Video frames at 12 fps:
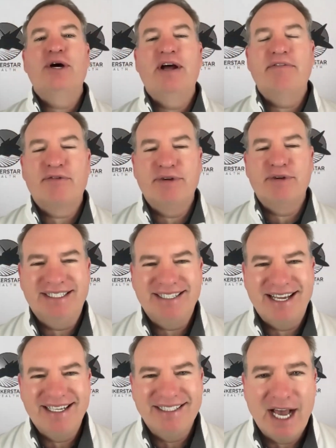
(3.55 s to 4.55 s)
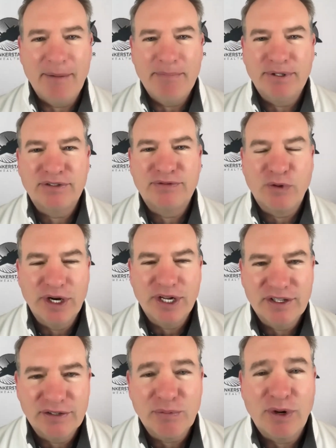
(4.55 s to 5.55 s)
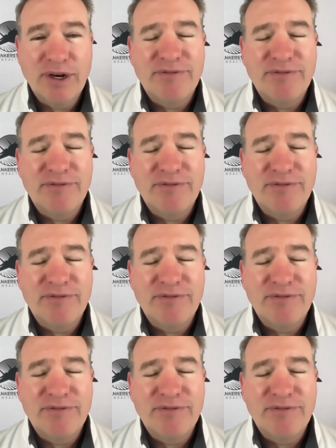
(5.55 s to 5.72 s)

I have three exciting topics for you this morning.